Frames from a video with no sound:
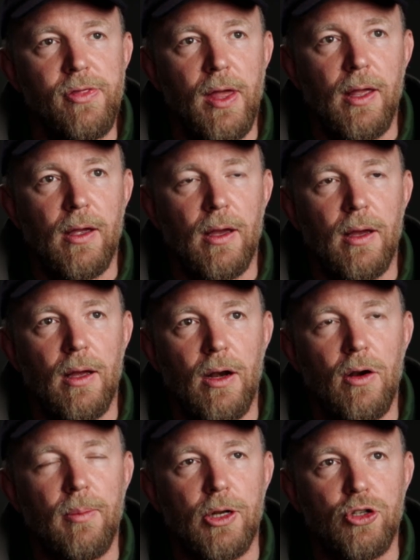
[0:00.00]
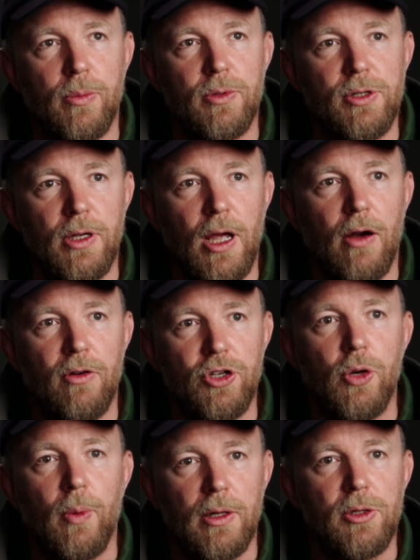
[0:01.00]
think a lot of my job was
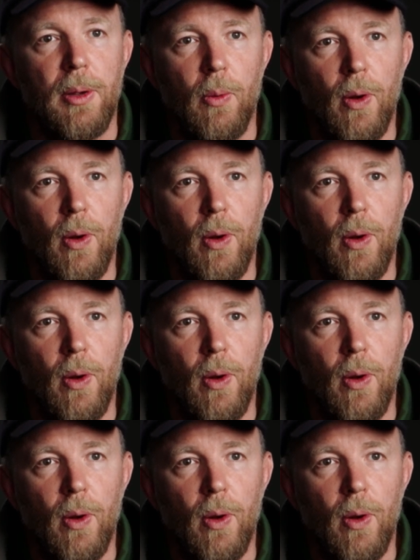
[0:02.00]
encouraging Will to be